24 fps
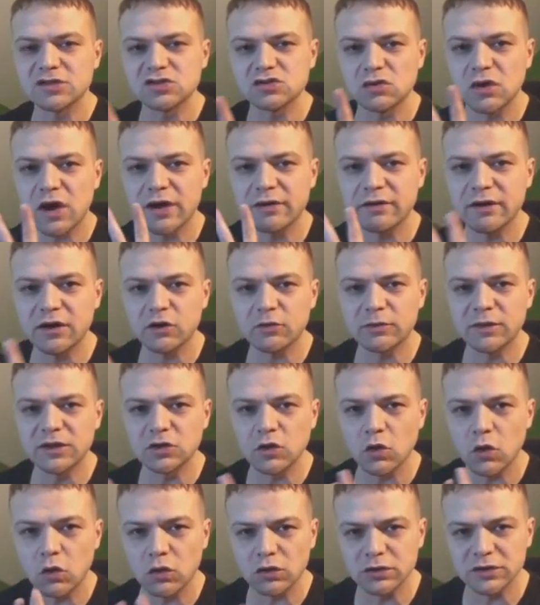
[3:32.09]
So I recommend
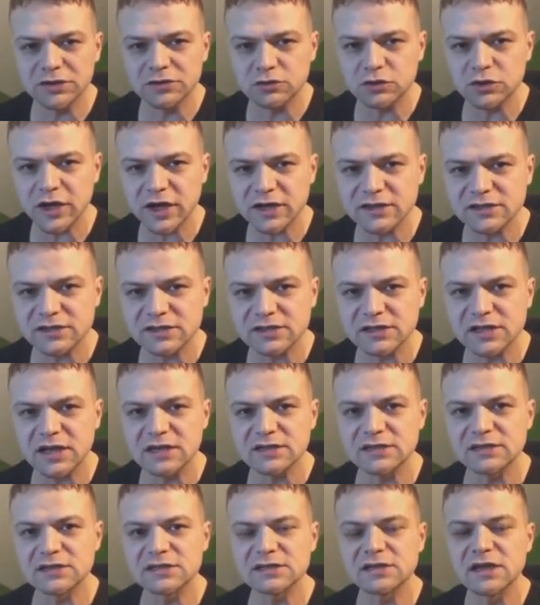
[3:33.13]
only three
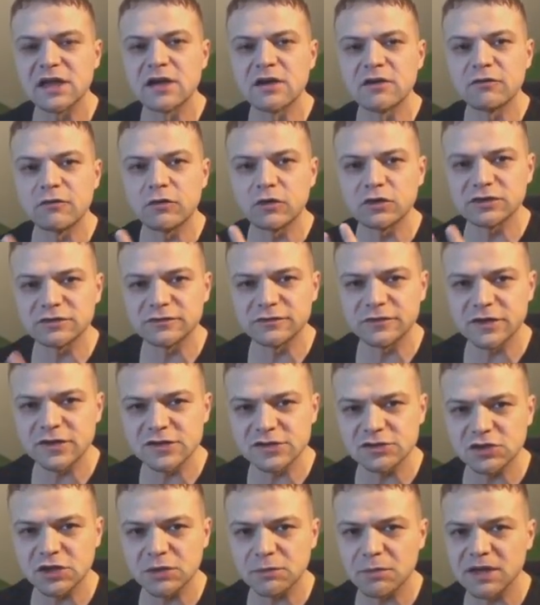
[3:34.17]
exercises for the
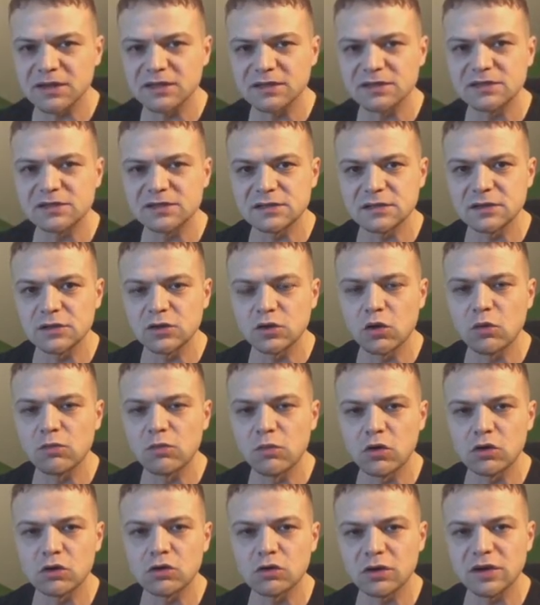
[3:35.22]
first 3 months. No
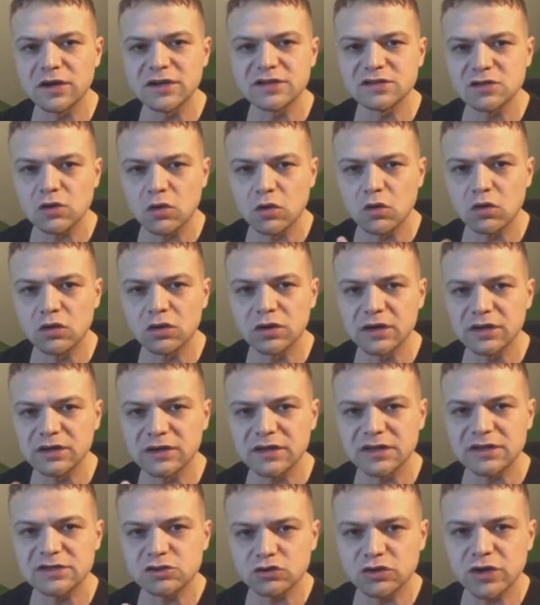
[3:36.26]
more nor less, only
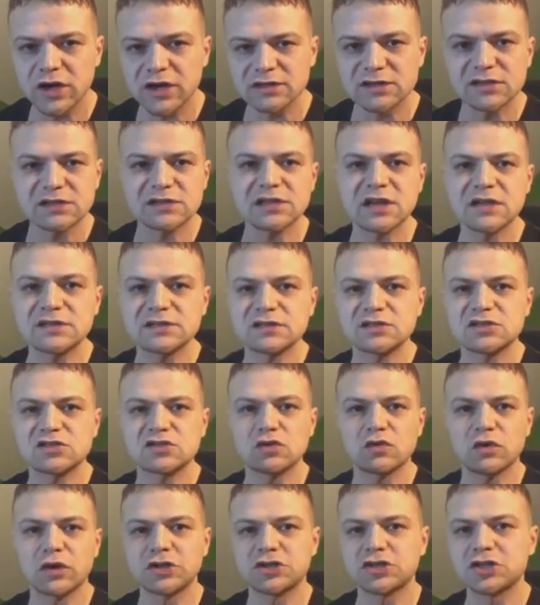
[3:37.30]
these three exercises. So
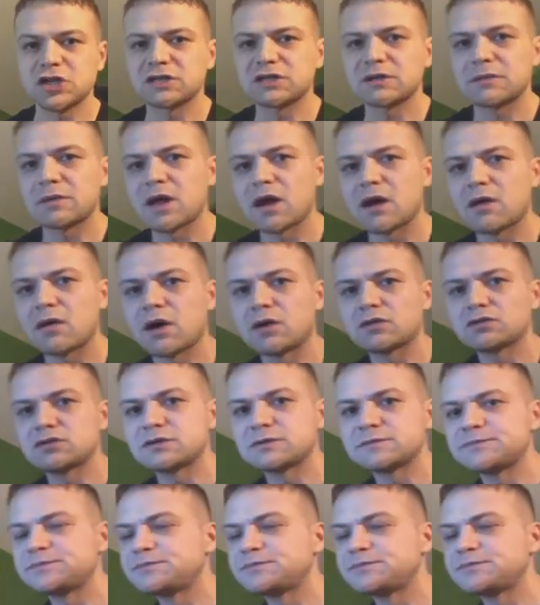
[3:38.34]
you can check them now out.